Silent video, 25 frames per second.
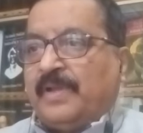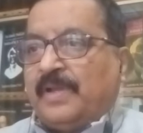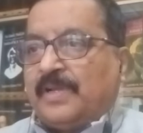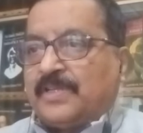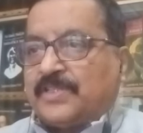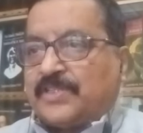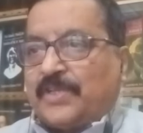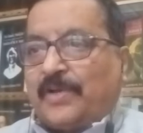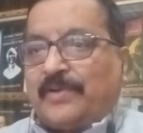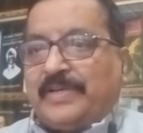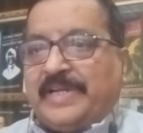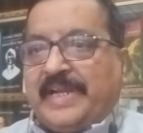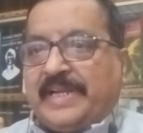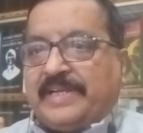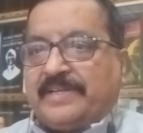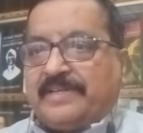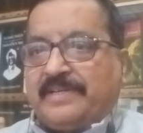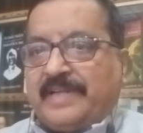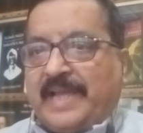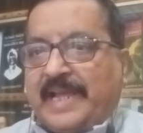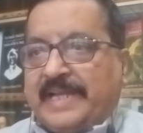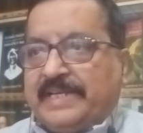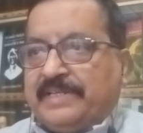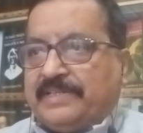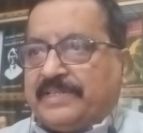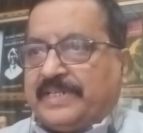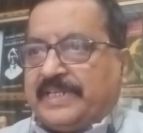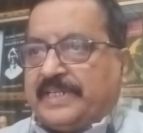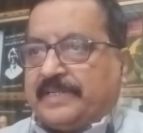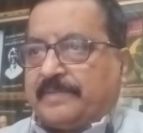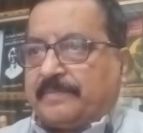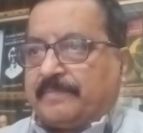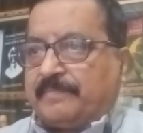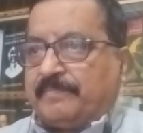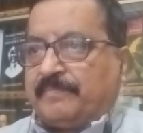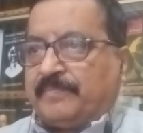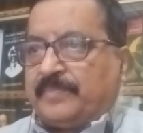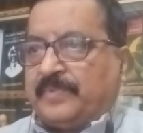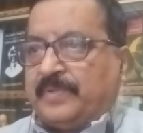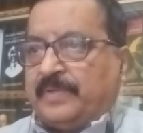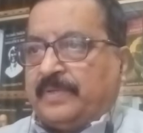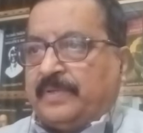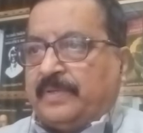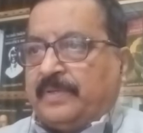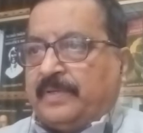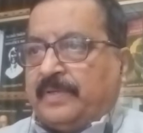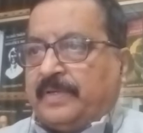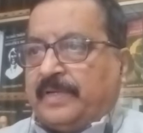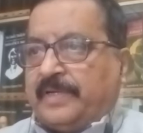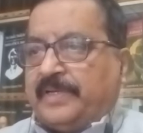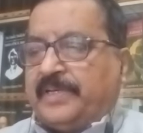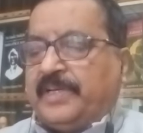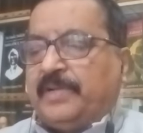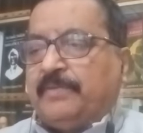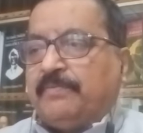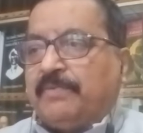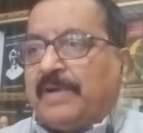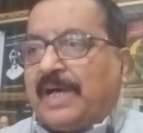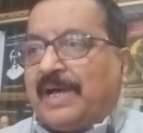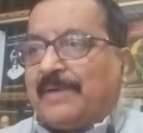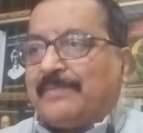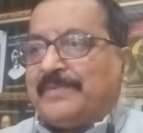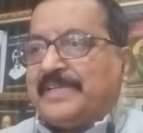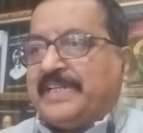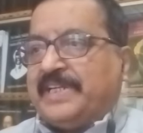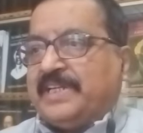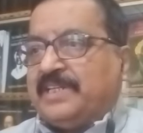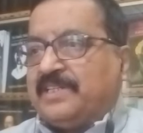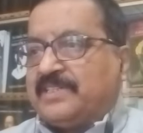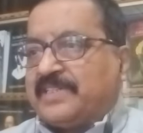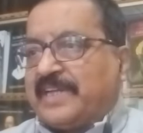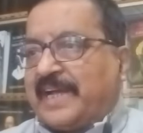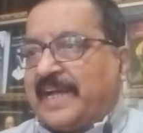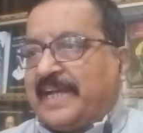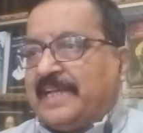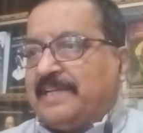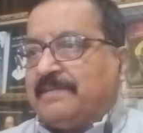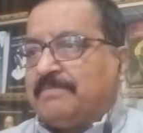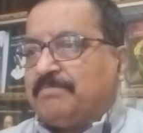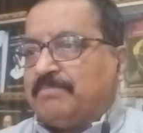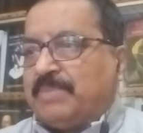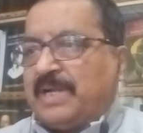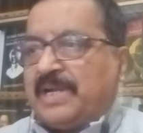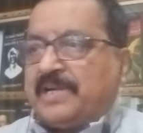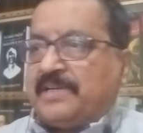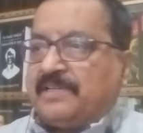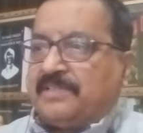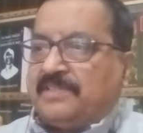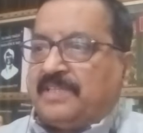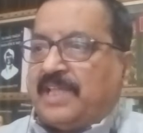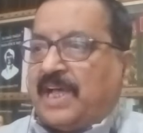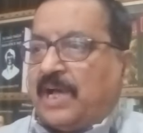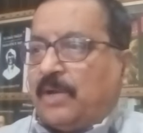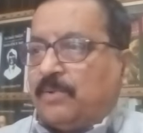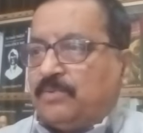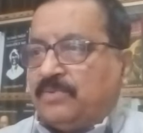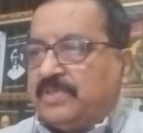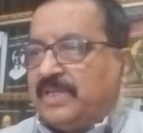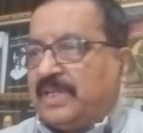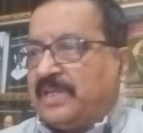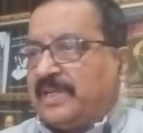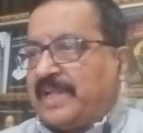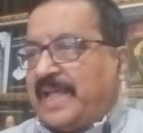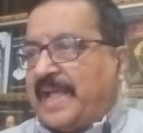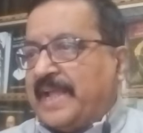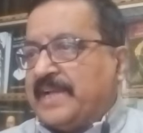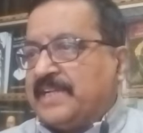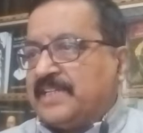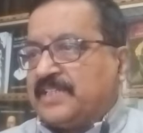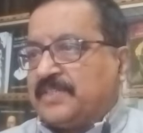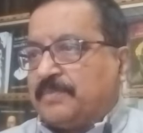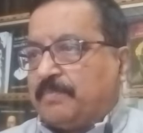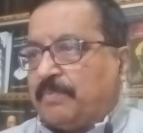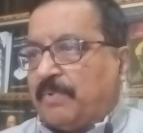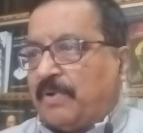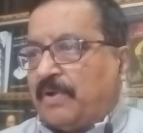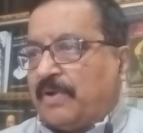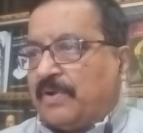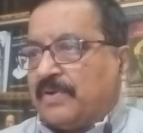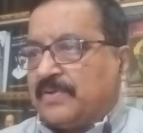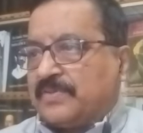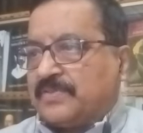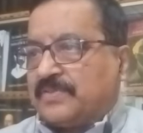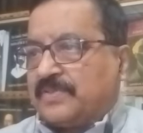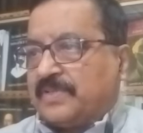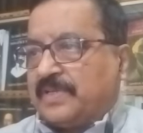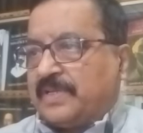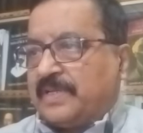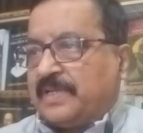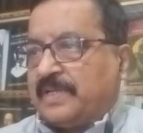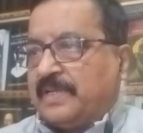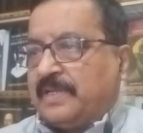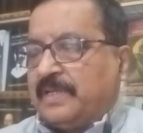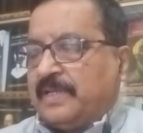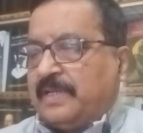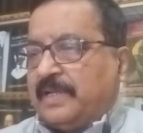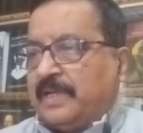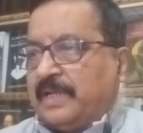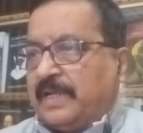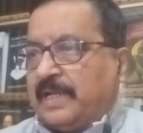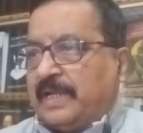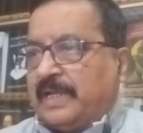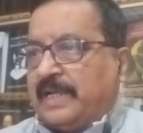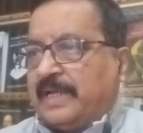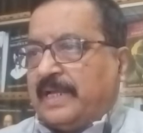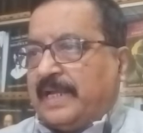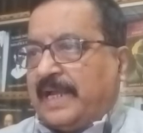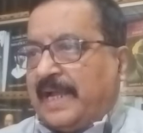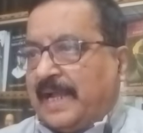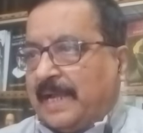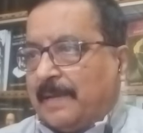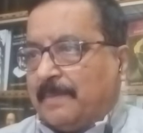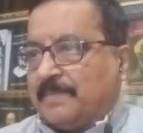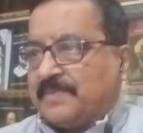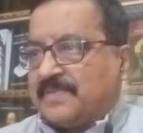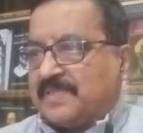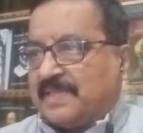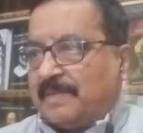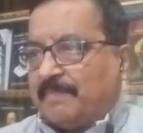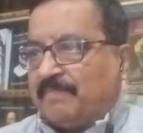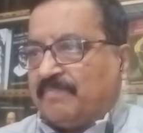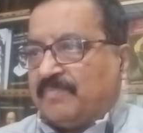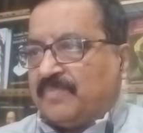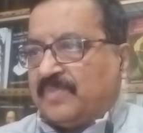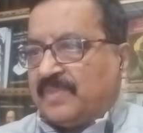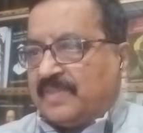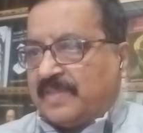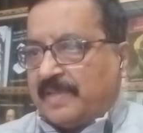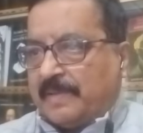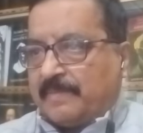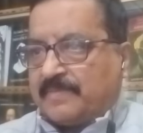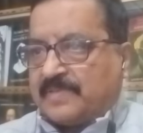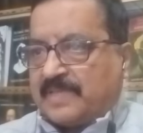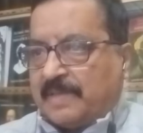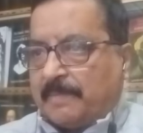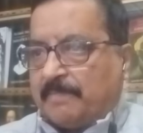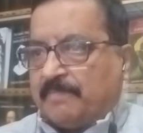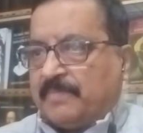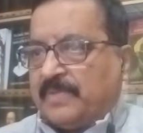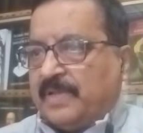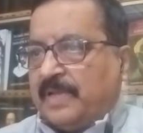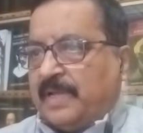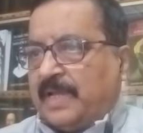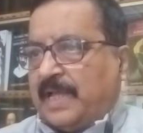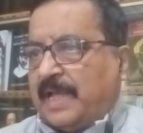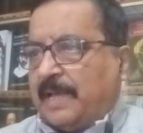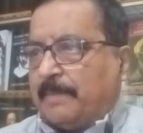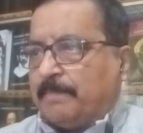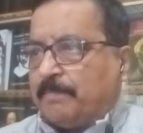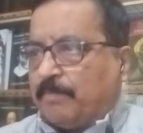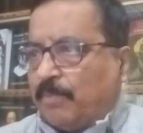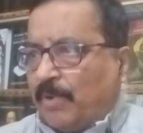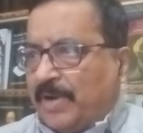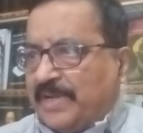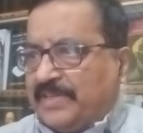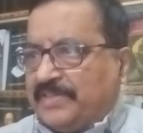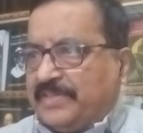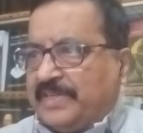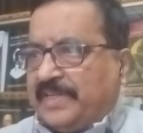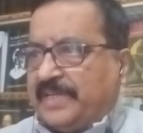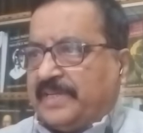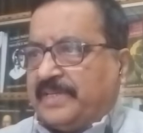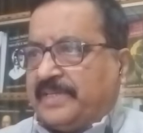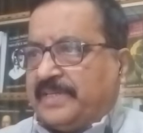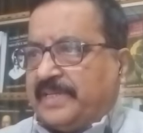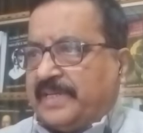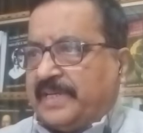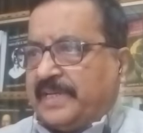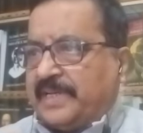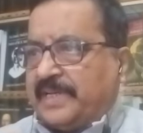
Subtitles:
Sonnet 19. Devouring time, blunt thou the lion's paws, have some poetic